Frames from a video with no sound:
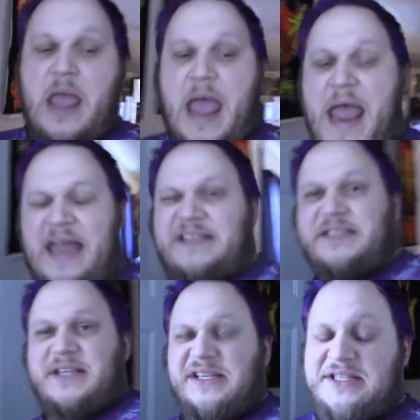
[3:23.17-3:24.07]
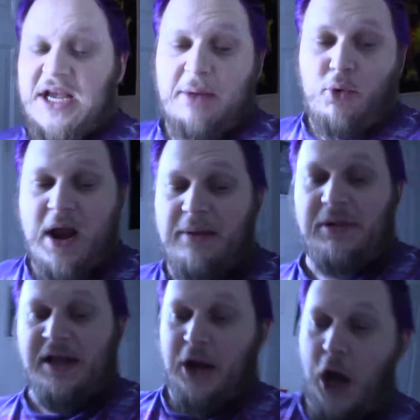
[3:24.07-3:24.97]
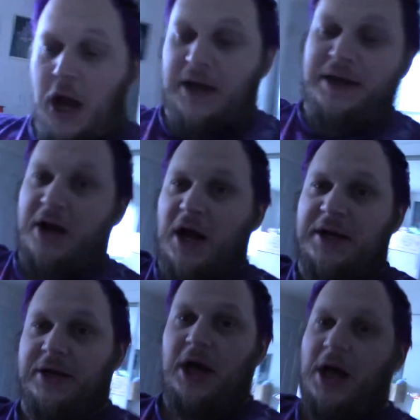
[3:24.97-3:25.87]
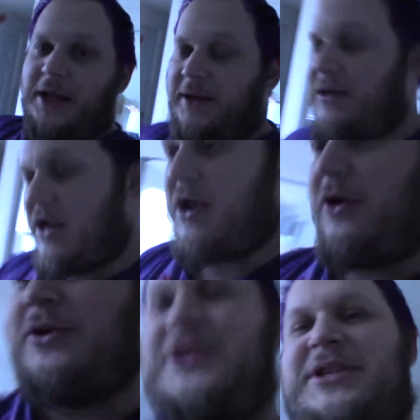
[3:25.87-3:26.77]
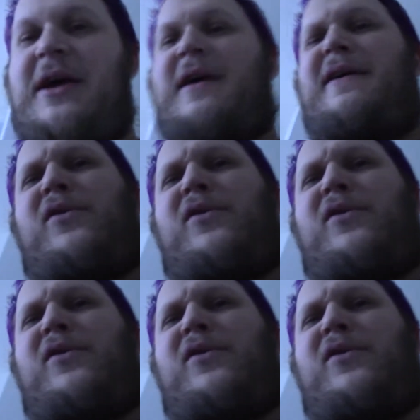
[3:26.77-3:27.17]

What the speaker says: And since I'm rambling on and on and on, here's a